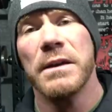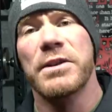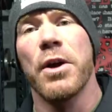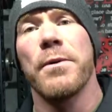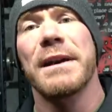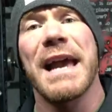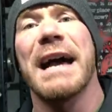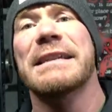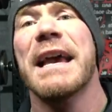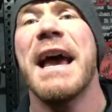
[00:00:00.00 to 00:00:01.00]
So
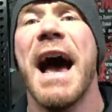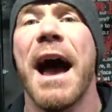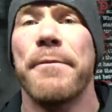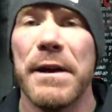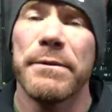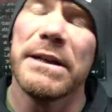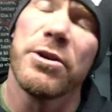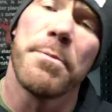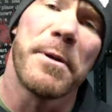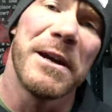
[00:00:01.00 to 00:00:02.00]
guys, I really, really
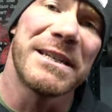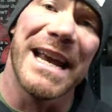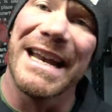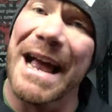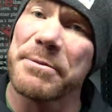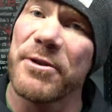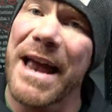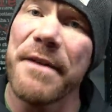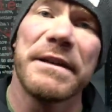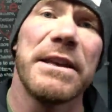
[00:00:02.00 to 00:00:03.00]
do appreciate
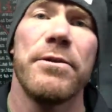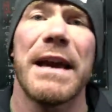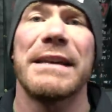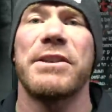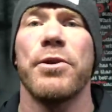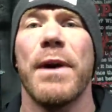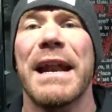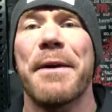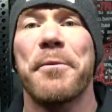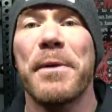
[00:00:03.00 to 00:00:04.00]
absolutely everything you guys do,
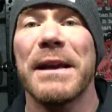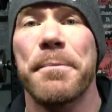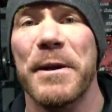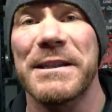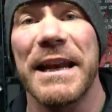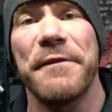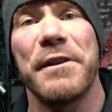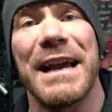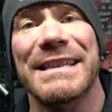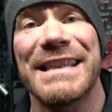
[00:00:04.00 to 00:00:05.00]
and I would really appreciate if
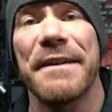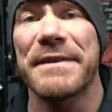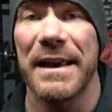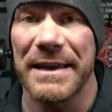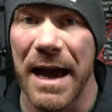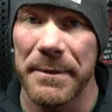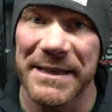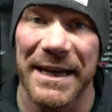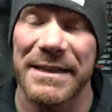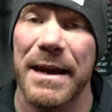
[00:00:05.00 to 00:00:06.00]
you guys left down in the comment
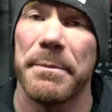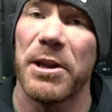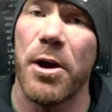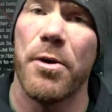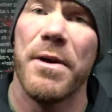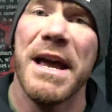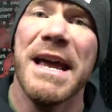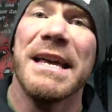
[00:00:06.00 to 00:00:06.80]
section down below